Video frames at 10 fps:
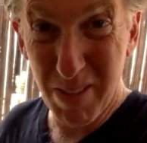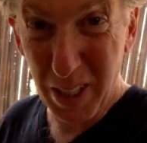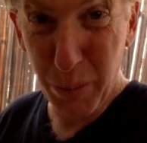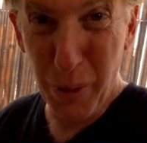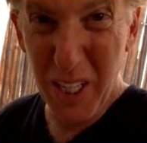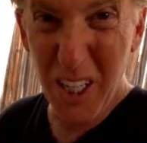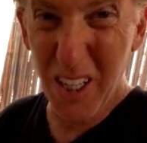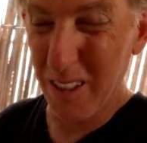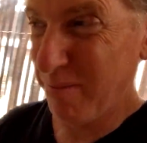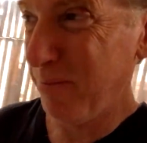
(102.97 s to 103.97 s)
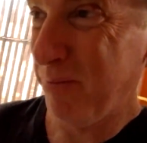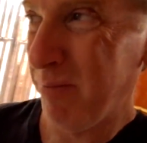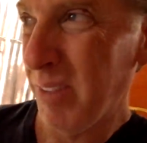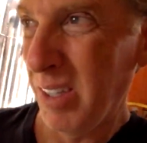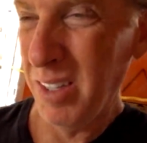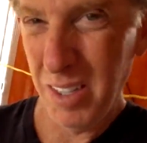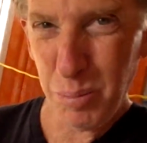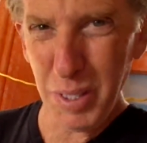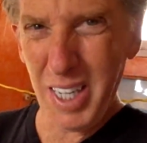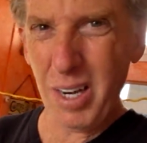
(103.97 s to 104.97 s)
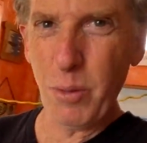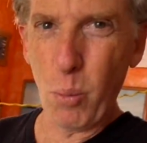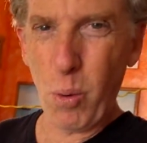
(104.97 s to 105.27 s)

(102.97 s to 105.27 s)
Looks pretty good. It's been kind of